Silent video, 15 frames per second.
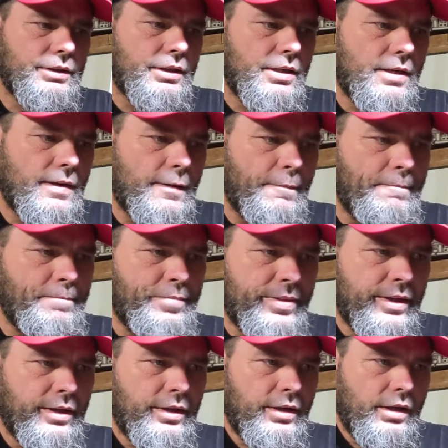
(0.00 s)
I
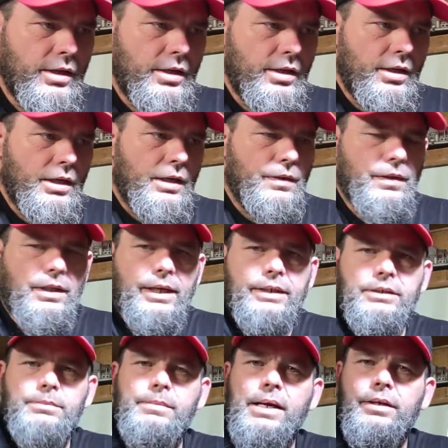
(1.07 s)
would like
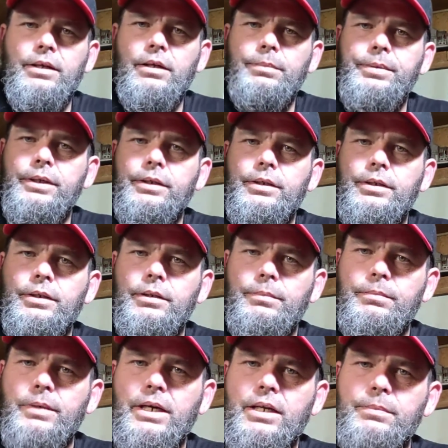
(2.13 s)
to mount it up here on the
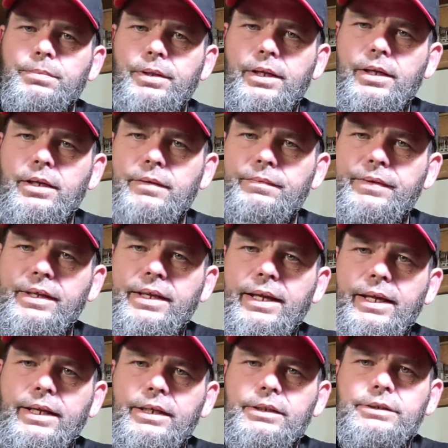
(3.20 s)
bottom plate of the
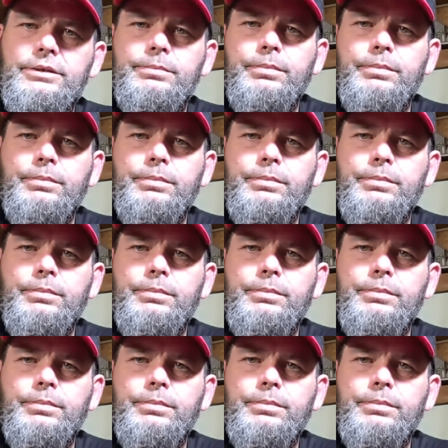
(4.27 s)
cage,